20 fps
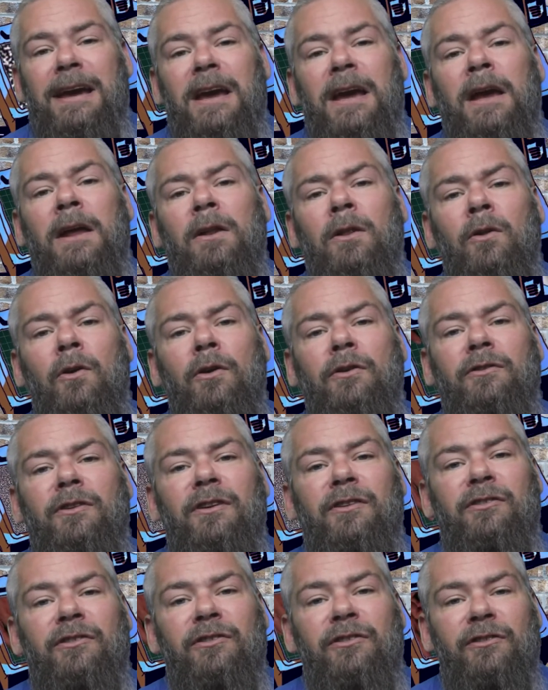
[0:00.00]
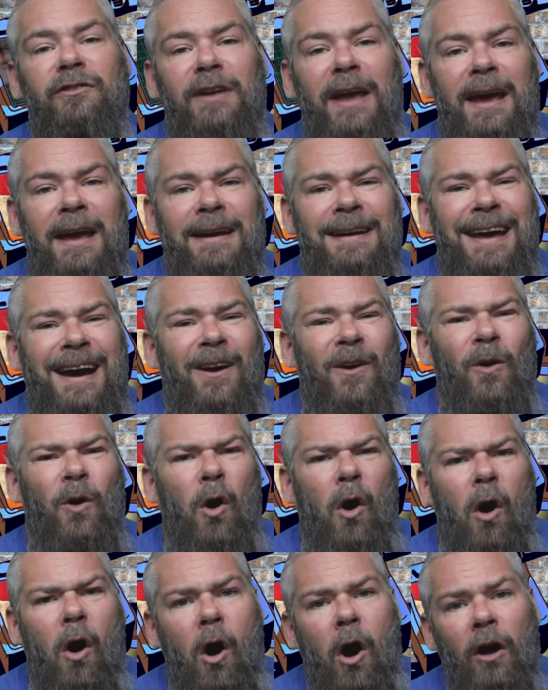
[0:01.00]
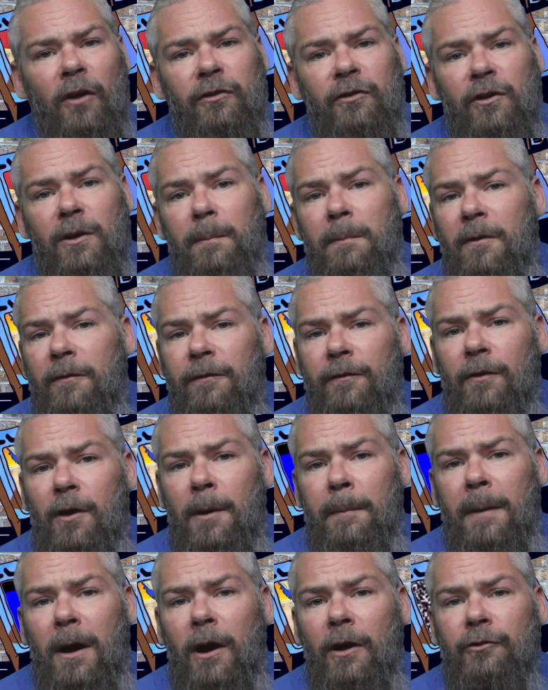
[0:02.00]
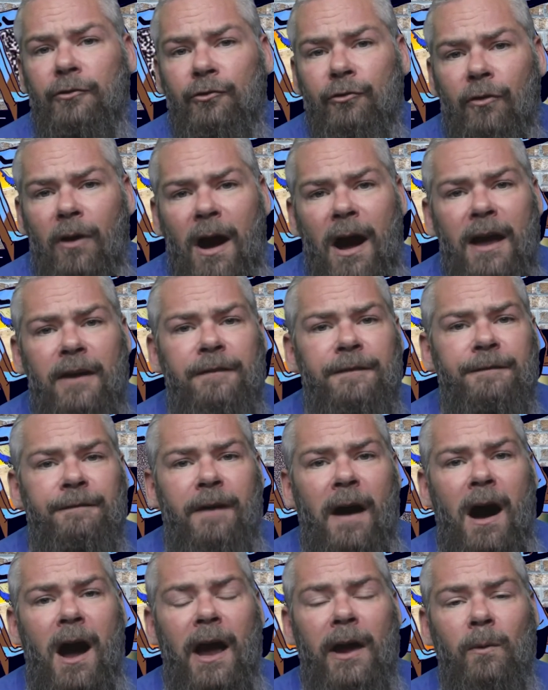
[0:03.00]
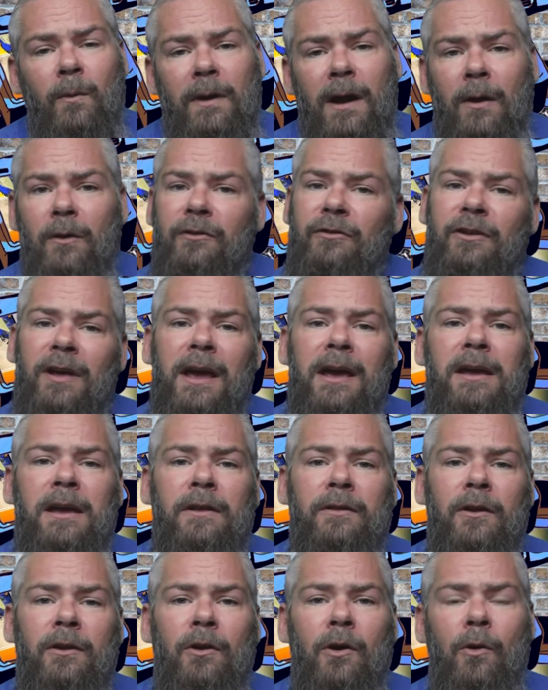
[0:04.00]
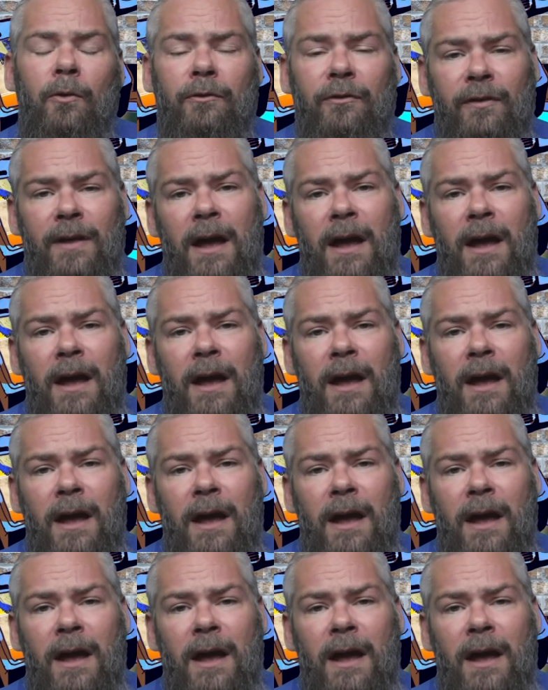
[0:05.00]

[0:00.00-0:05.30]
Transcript: It looked standout awesome from a dry fine when I was taking the notes.